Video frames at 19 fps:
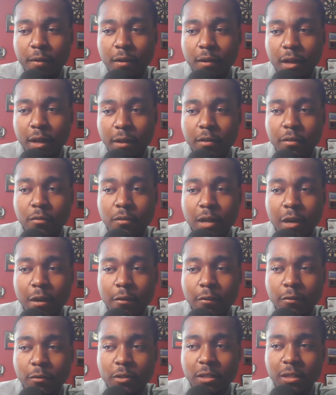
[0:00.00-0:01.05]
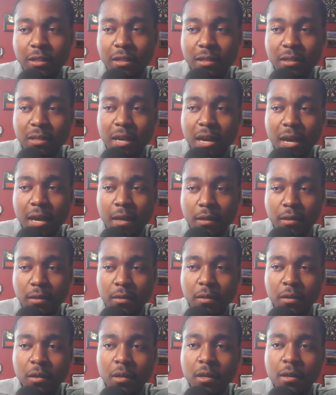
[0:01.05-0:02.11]
And like, you know, now you see these
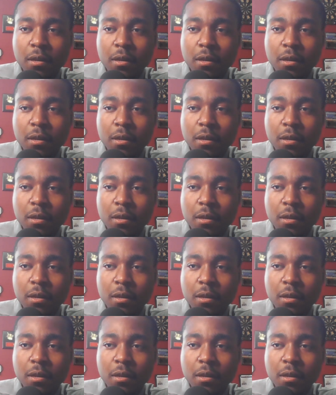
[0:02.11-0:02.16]
guys,